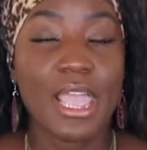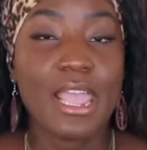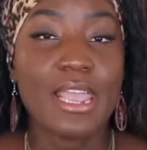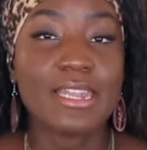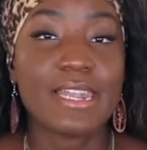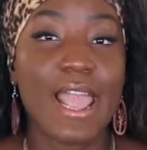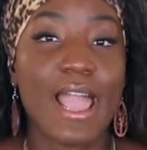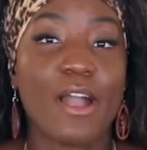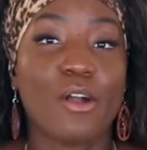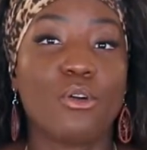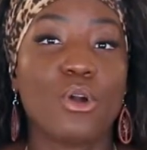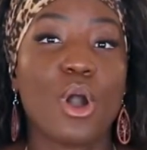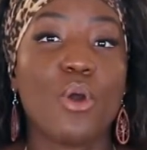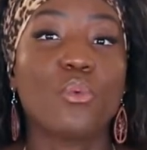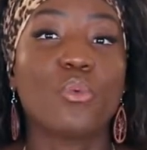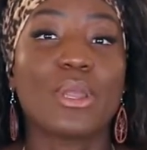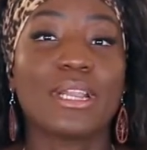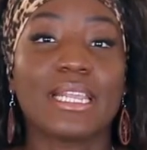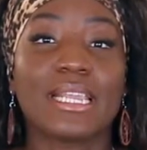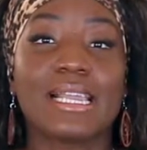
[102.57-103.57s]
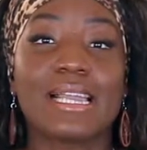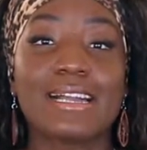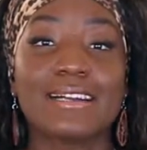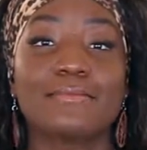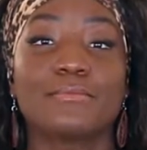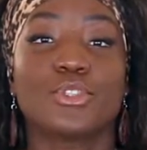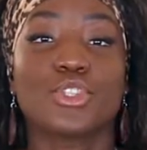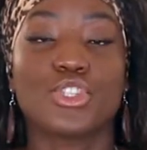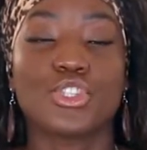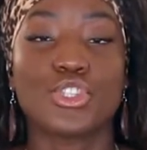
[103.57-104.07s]
Now, when it
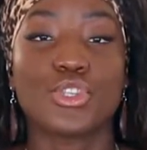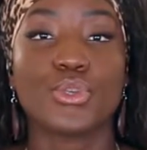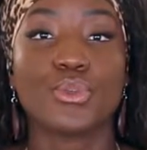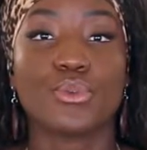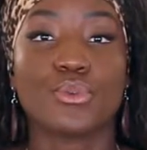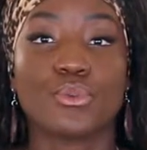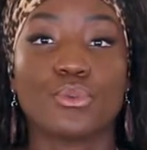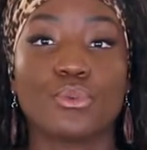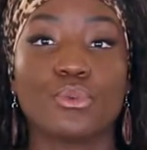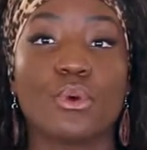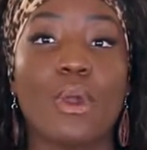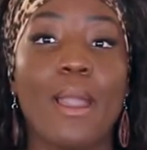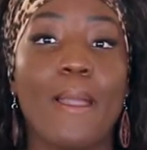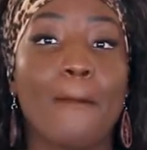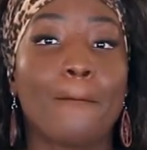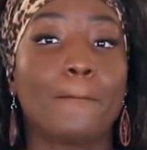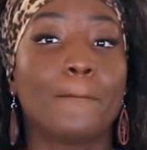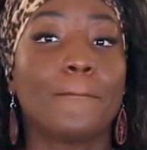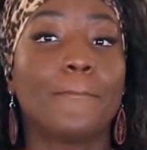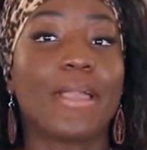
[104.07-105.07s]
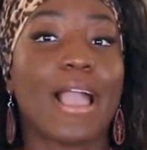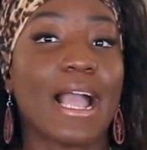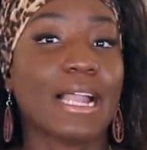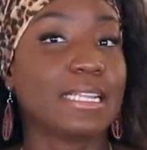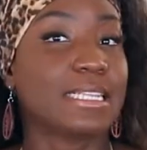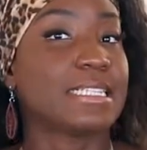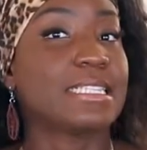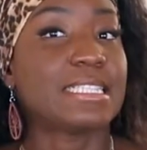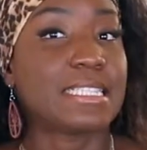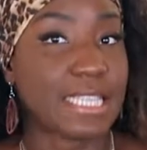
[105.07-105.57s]
comes to
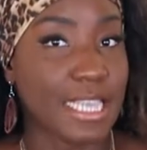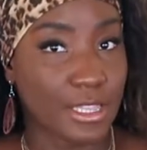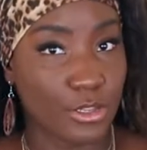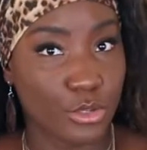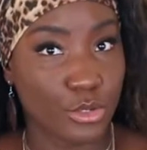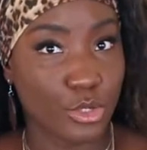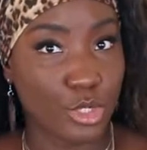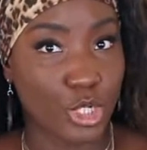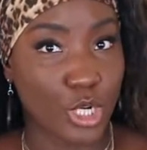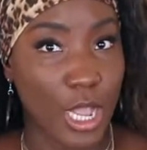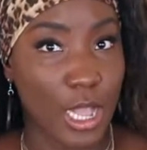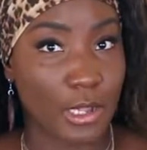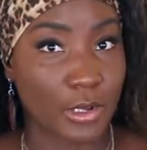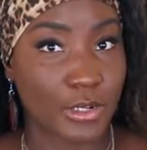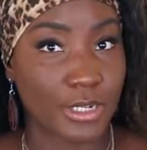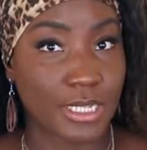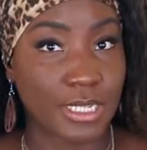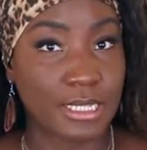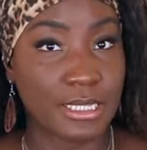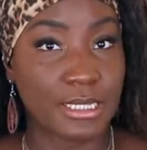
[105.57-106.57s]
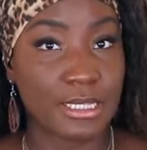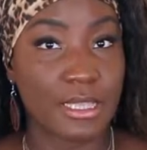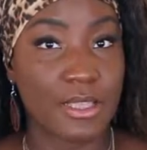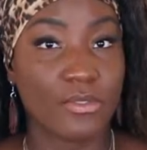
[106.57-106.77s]
balancing your chakras,